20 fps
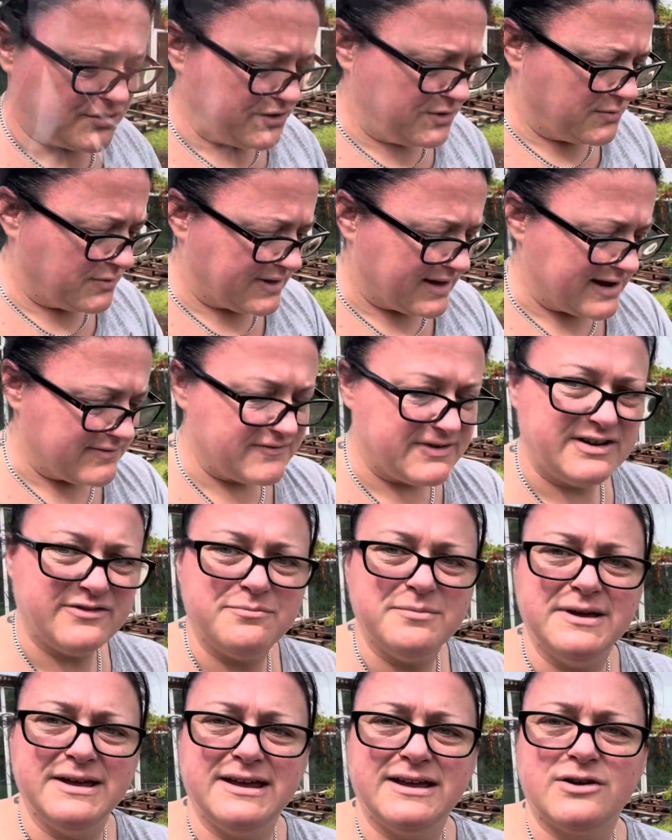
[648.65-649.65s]
you were getting rid of
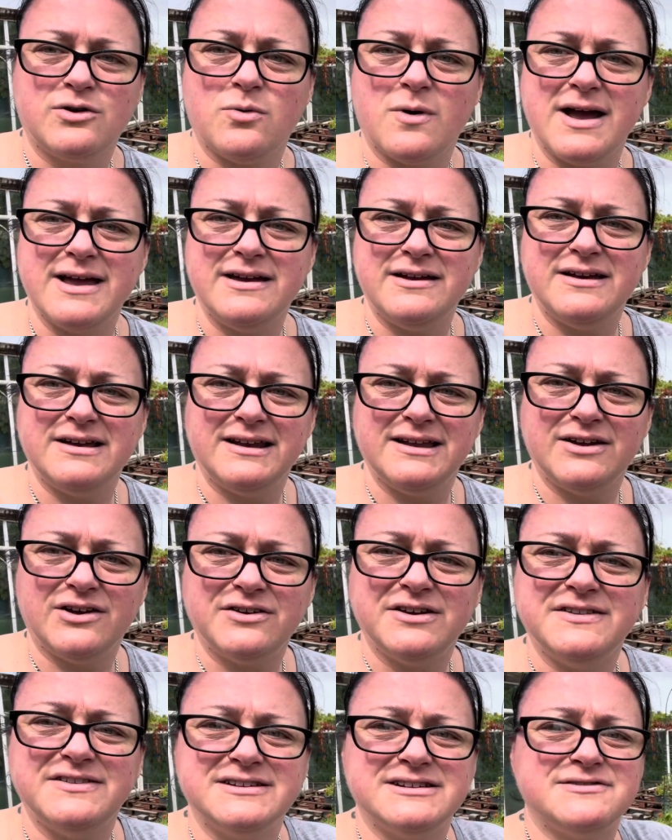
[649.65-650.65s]
me quite early on
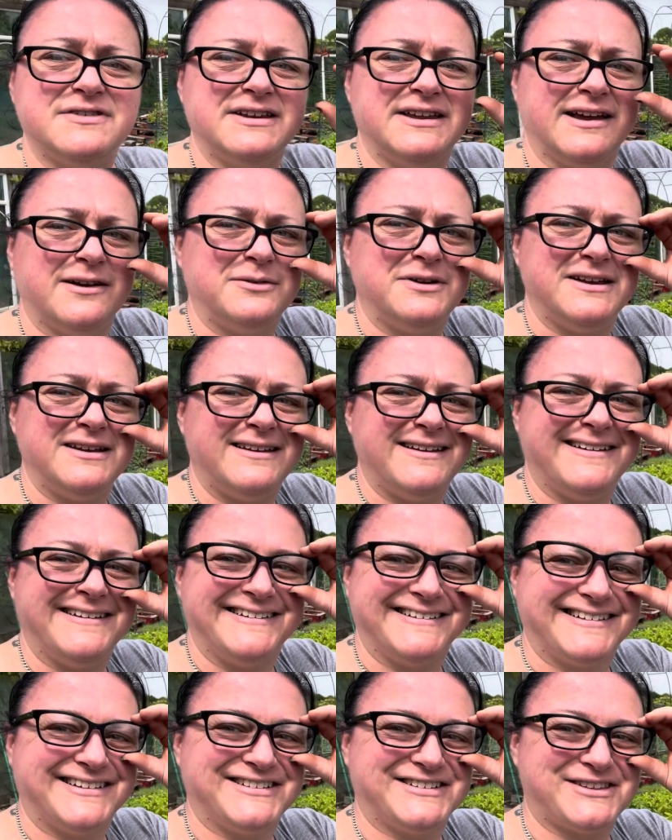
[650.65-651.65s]
in this video, didn't you?
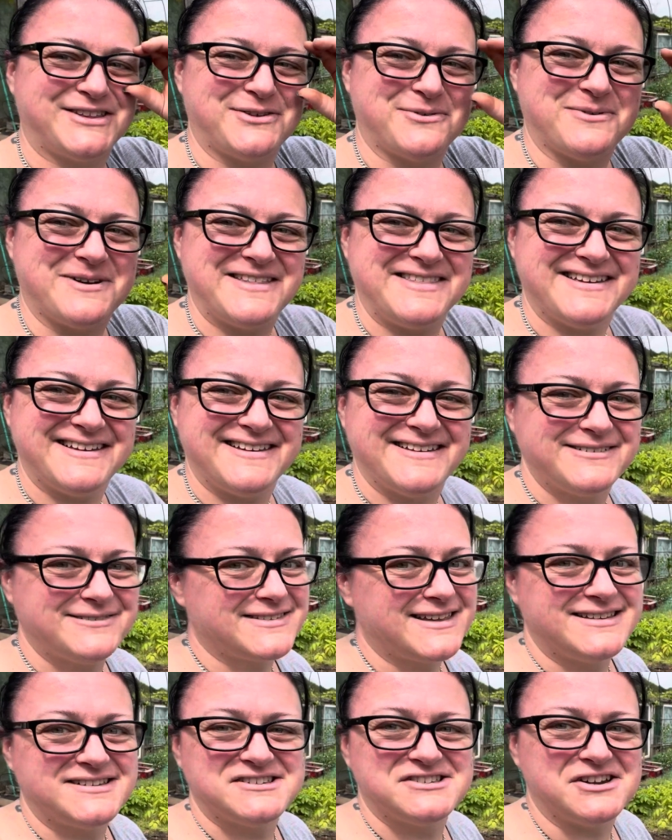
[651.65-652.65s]
Because of the weather.
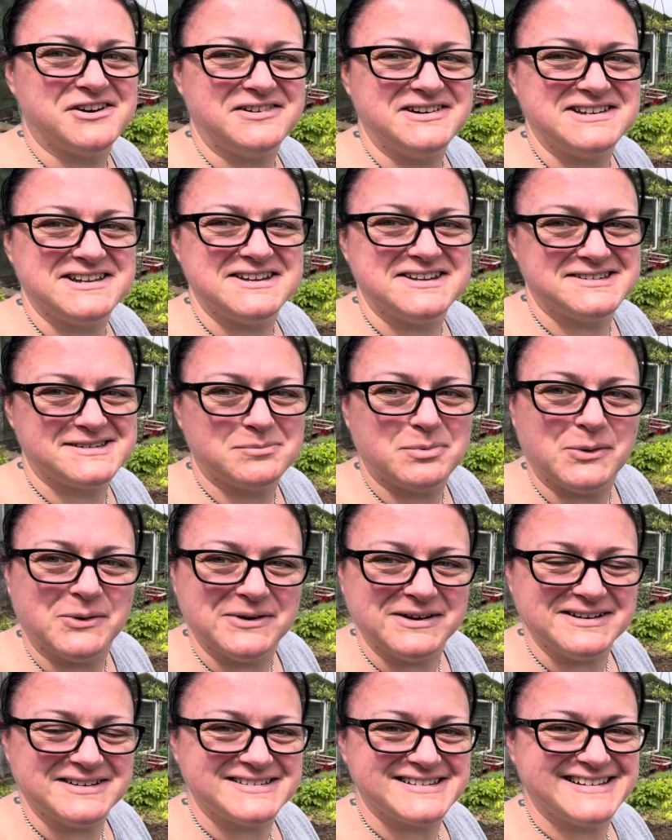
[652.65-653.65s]
Sorry to
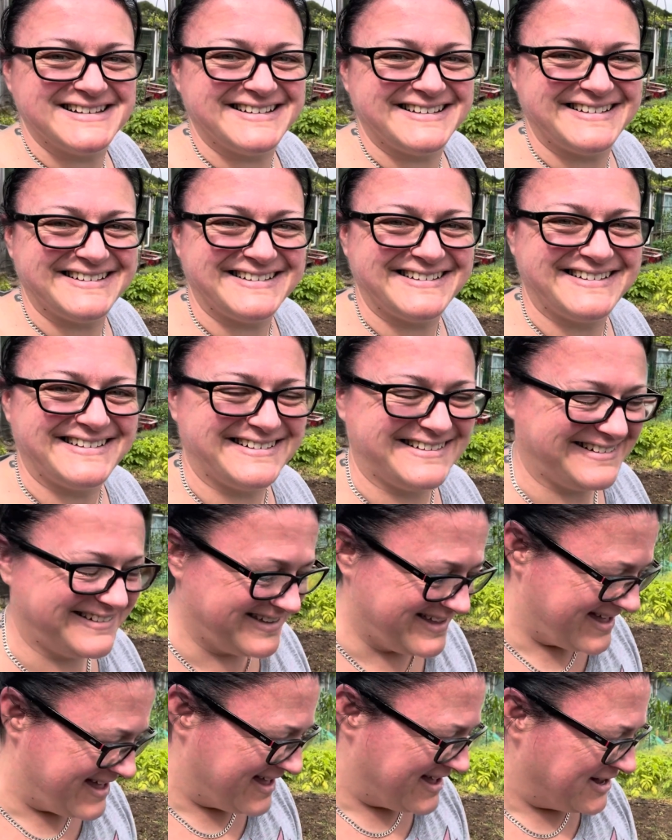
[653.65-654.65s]
disappoint.
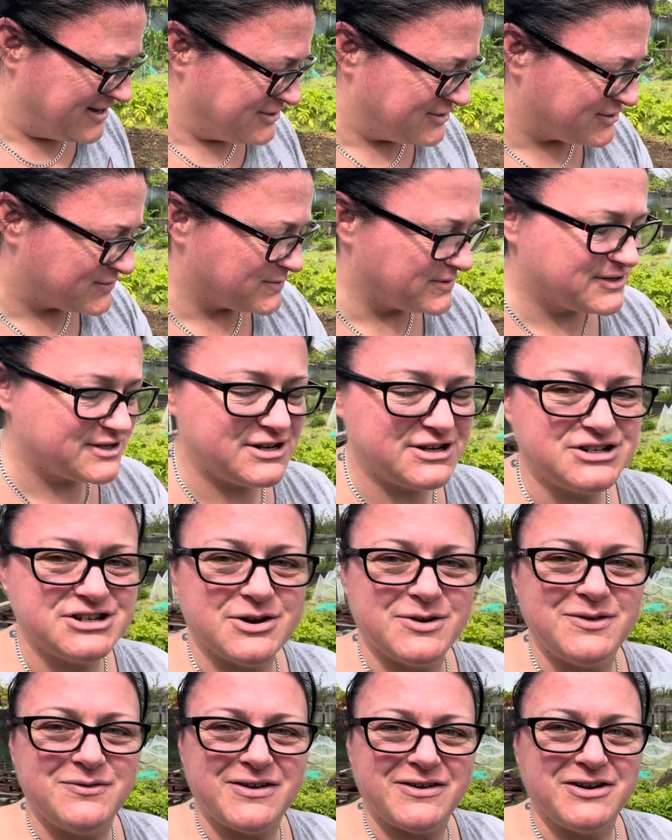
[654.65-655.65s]
Just wanted to show
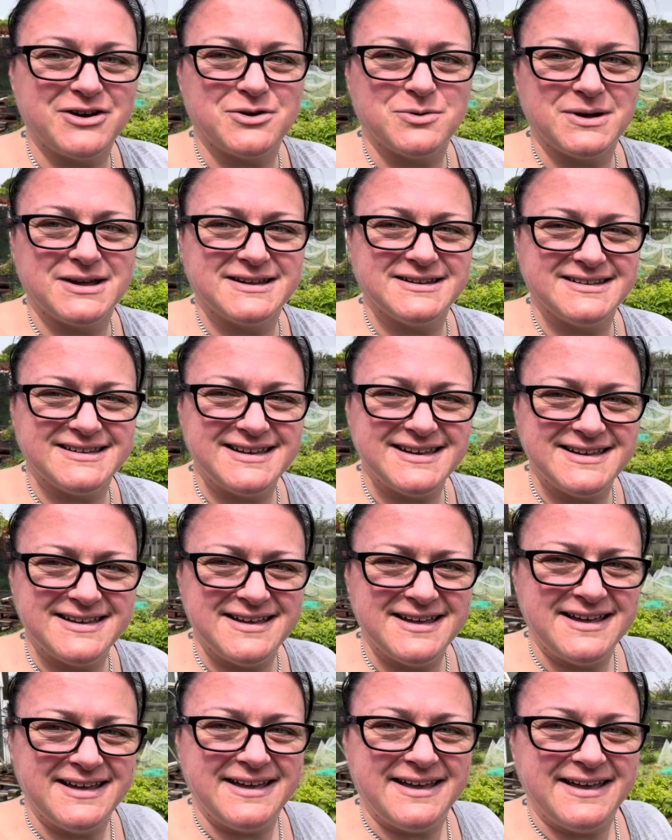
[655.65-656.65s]
you very quickly
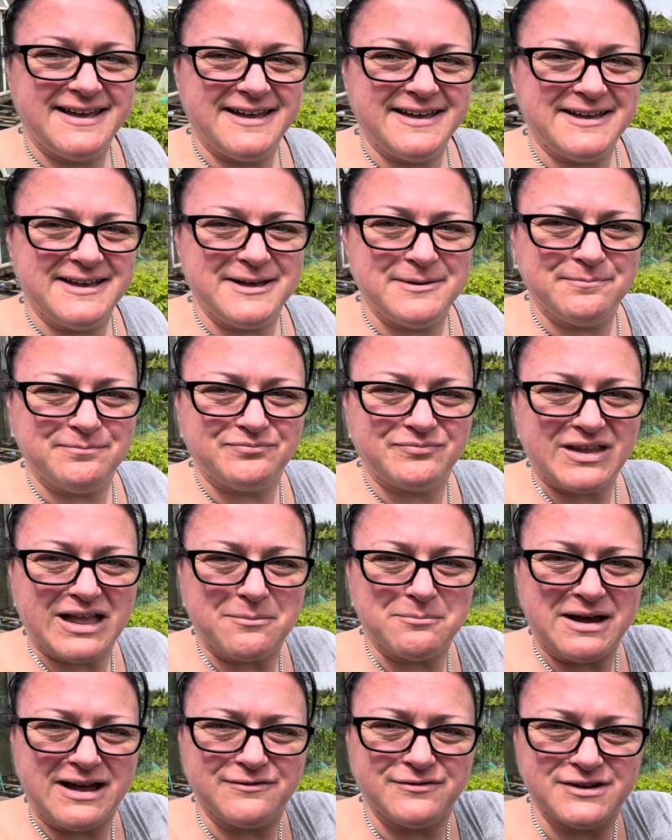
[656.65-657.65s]

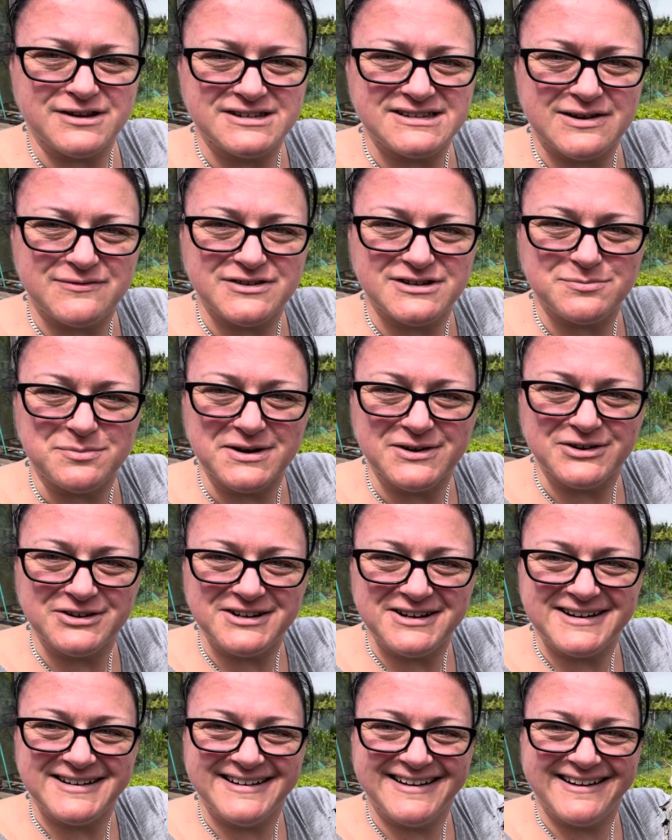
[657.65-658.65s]
my first ever spring
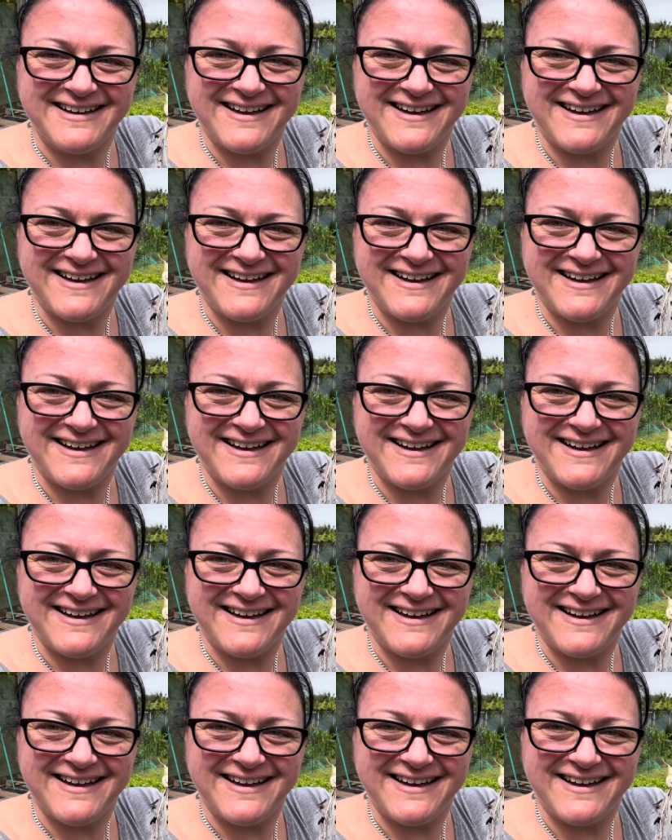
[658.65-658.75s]
onion.